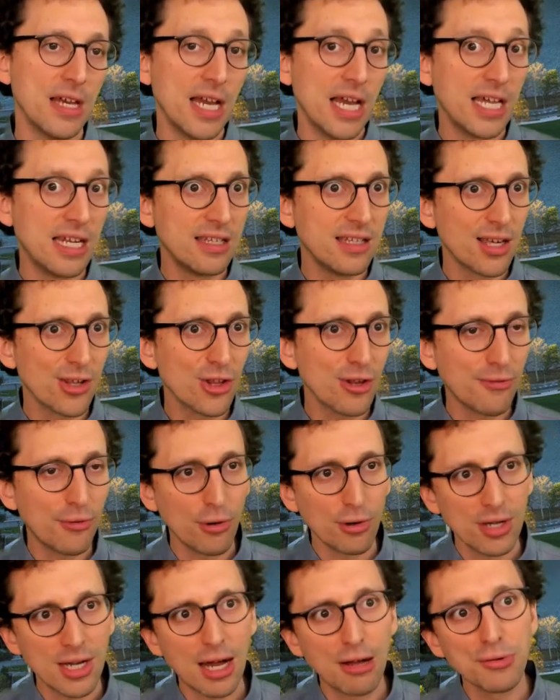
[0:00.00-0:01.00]
In addition
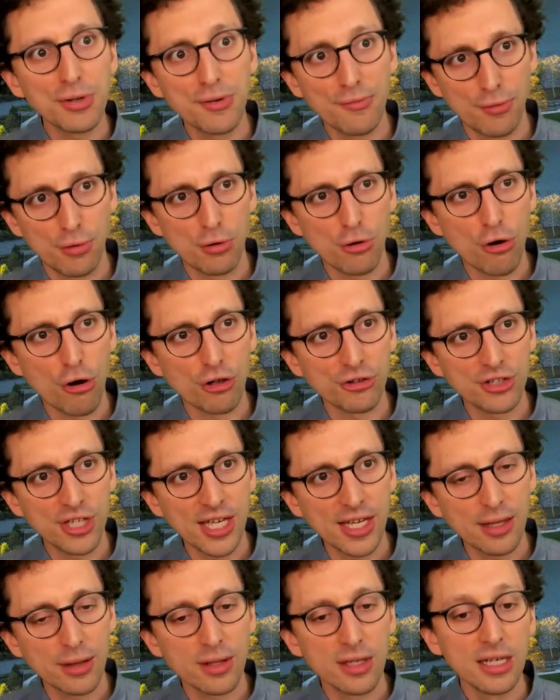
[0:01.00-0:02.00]
for accounting for
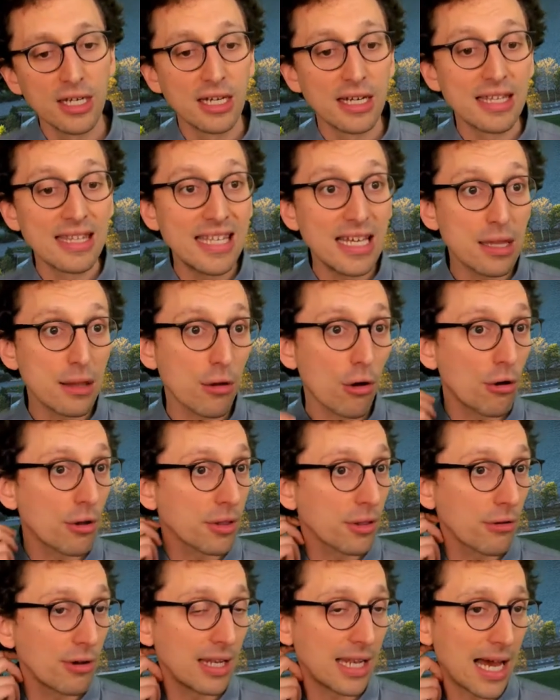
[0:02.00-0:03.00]
context, this
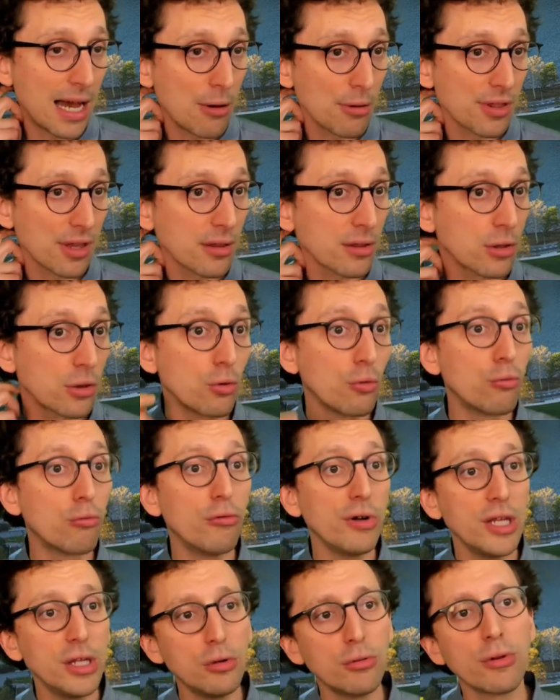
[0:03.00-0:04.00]
also allows us to
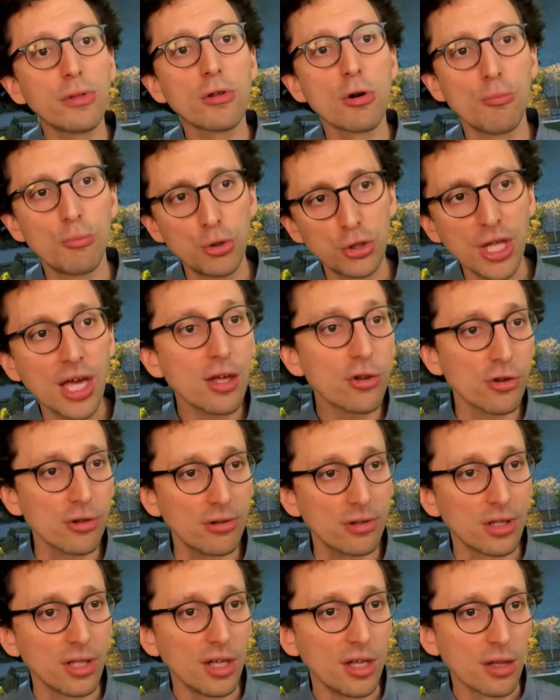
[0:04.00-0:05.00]
reuse
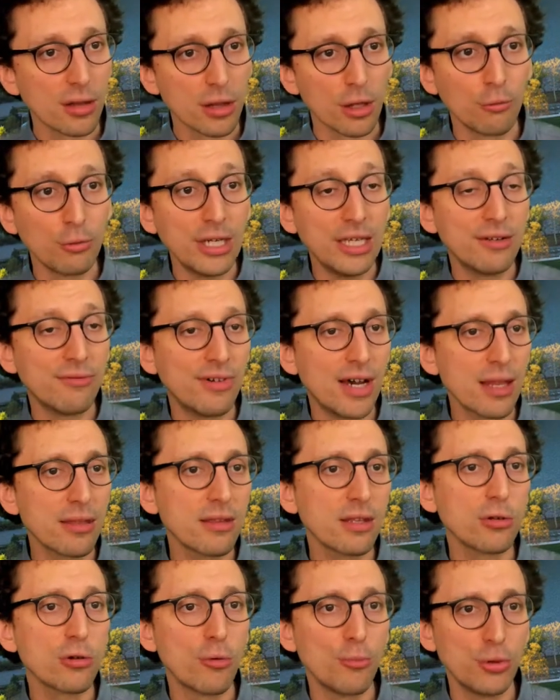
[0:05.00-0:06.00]
computation. So we
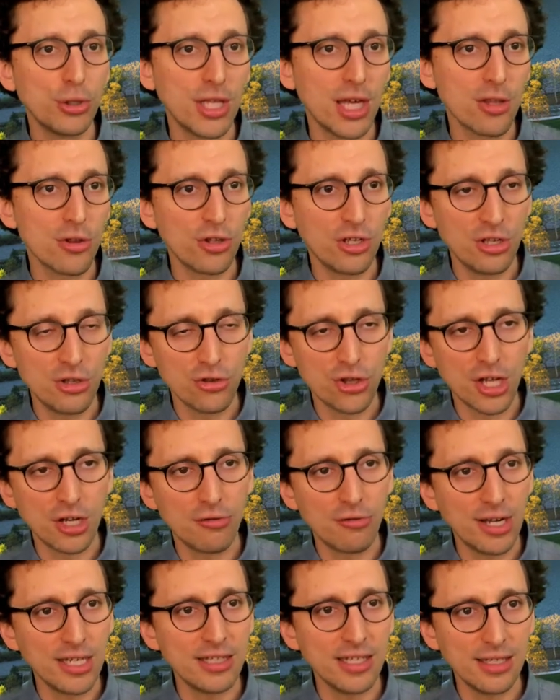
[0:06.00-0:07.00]
invested computation in
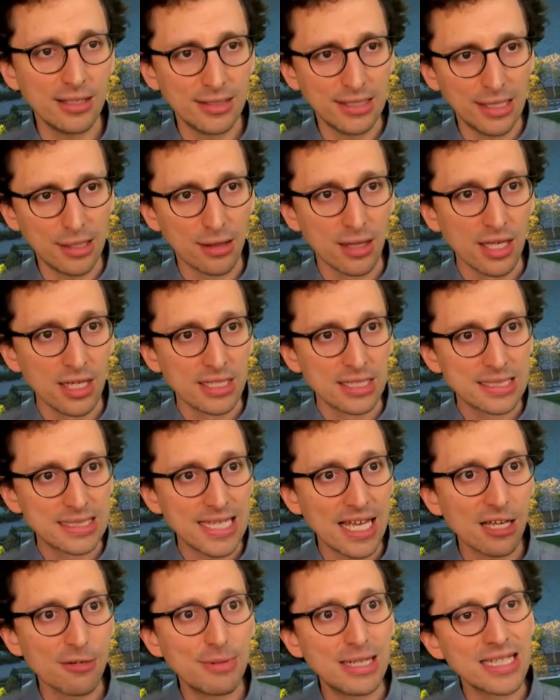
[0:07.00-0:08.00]
generating these
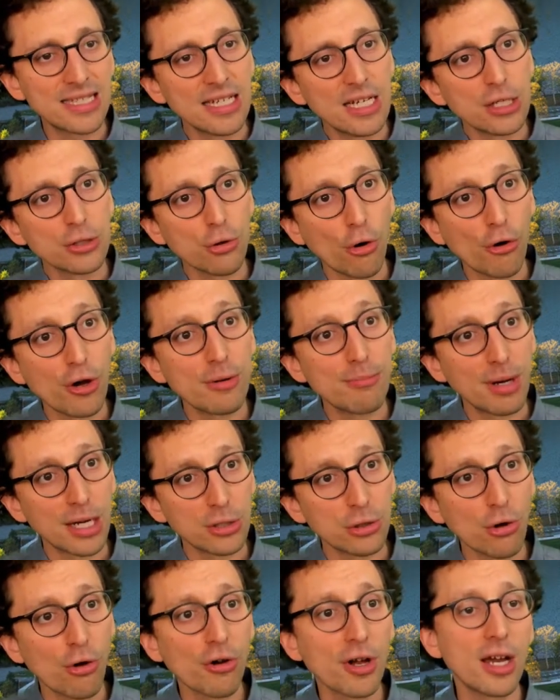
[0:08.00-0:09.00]
segments token
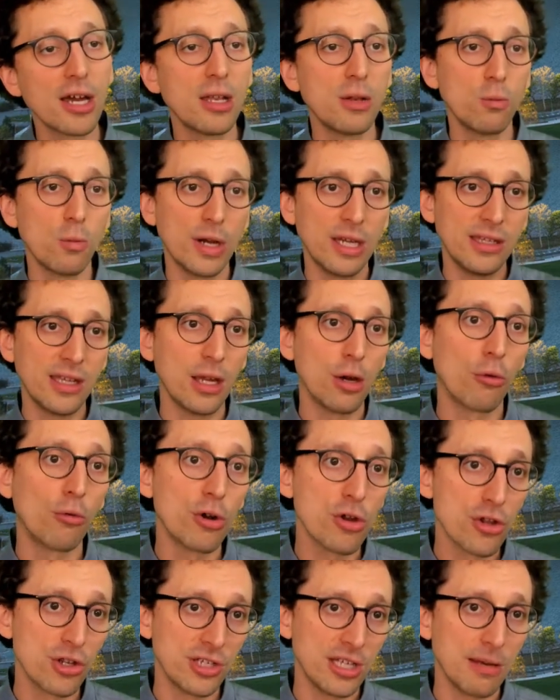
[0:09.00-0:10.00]
by token when they
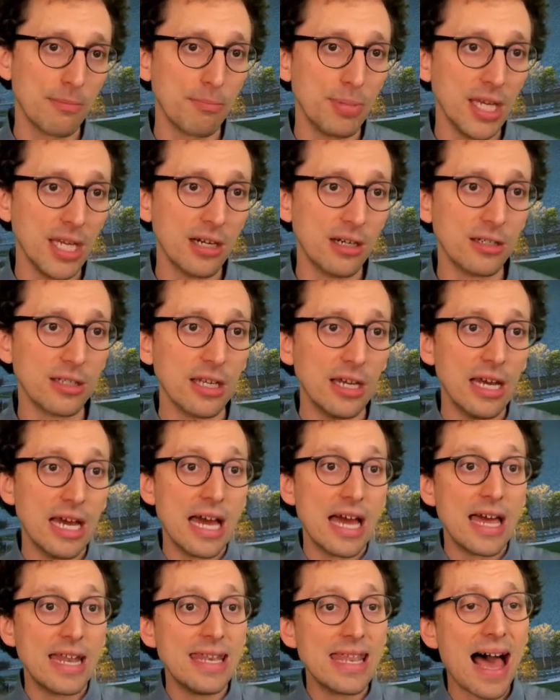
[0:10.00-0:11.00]
originally appeared.
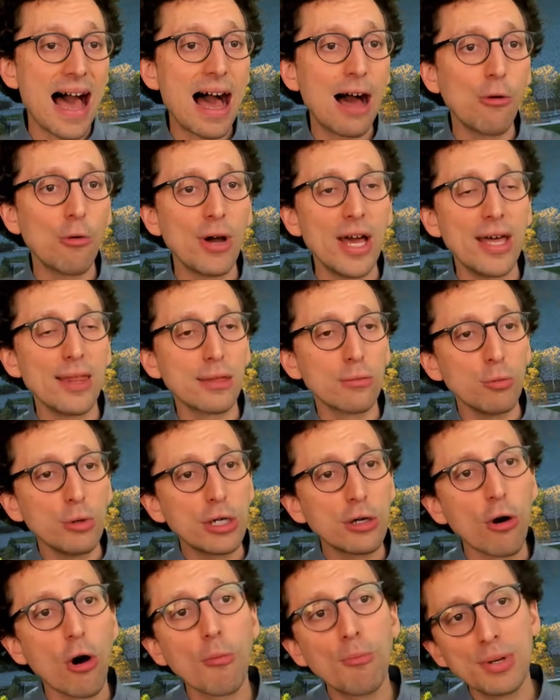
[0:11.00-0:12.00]
Now, as
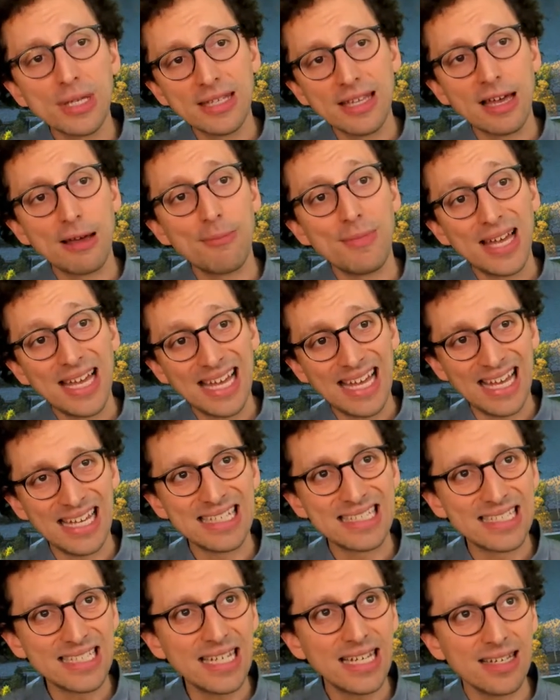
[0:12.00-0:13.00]
we copy them
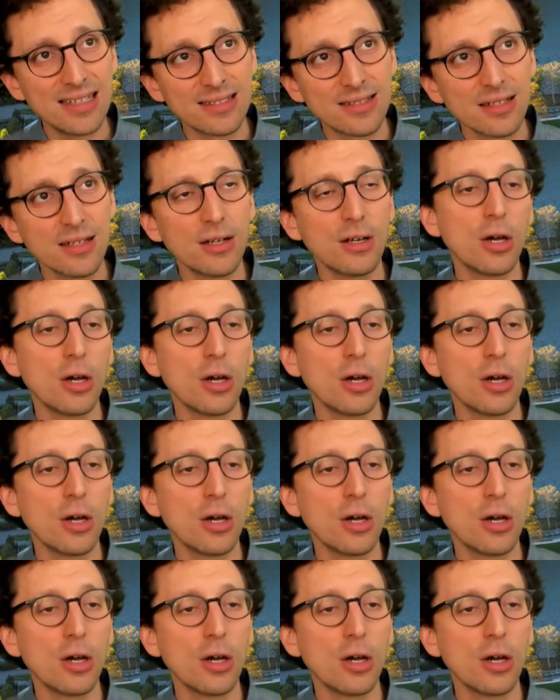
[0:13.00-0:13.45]
as is,